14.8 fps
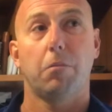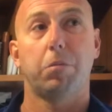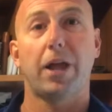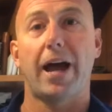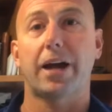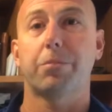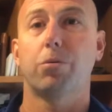
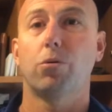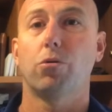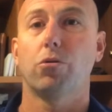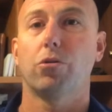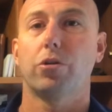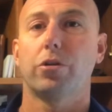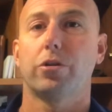
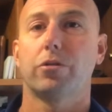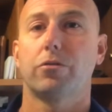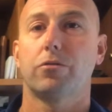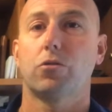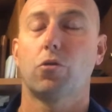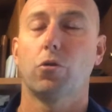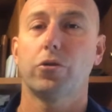Blackboard
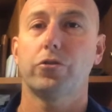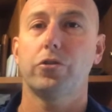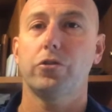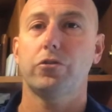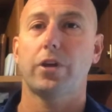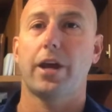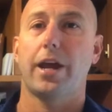
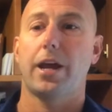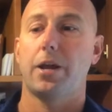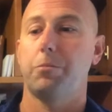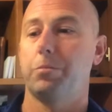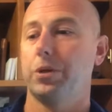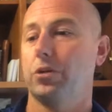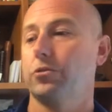courses
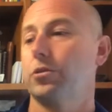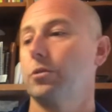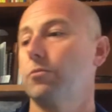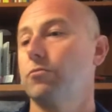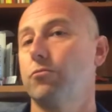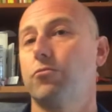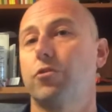and built
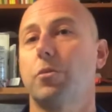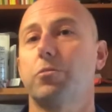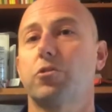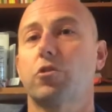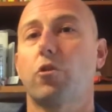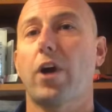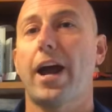them from
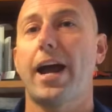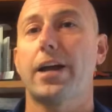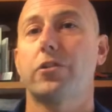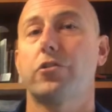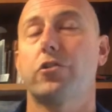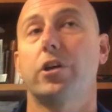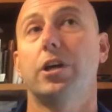
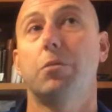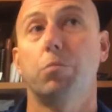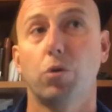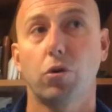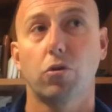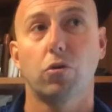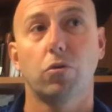scratch in
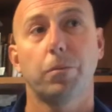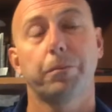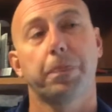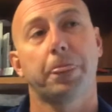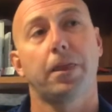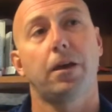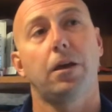Moodle
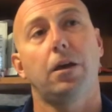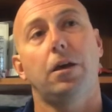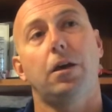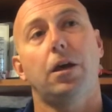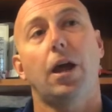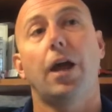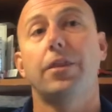
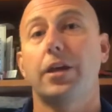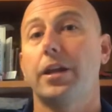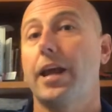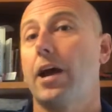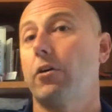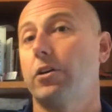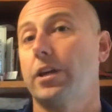and then
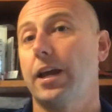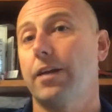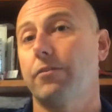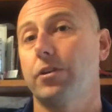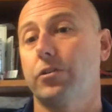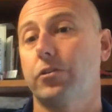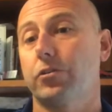now in
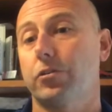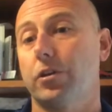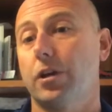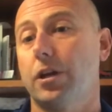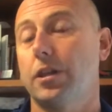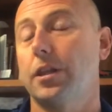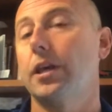Canvas.
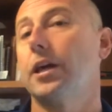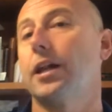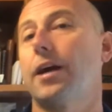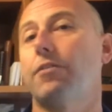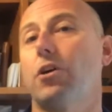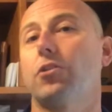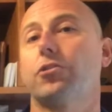And then
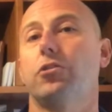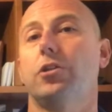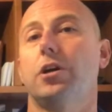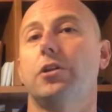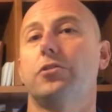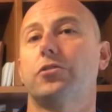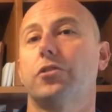I've also
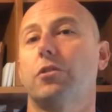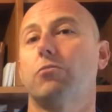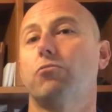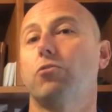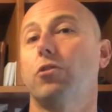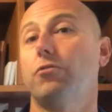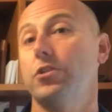done
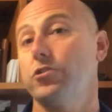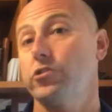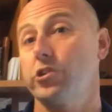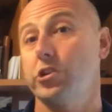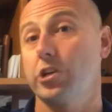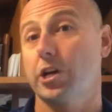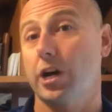some
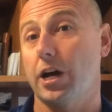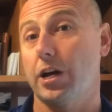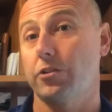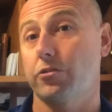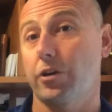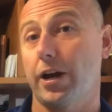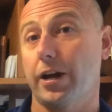revision
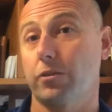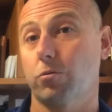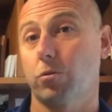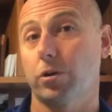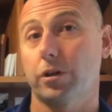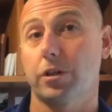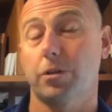contract
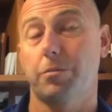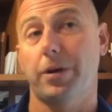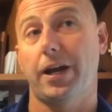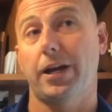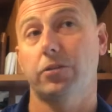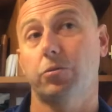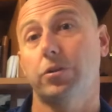work in the
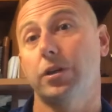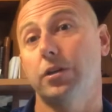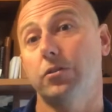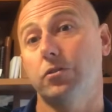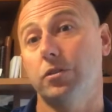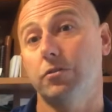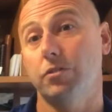past with
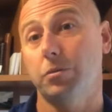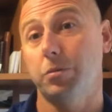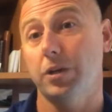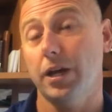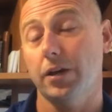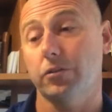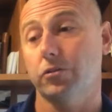
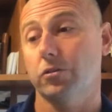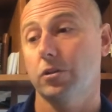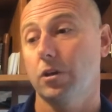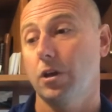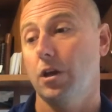NCVPS.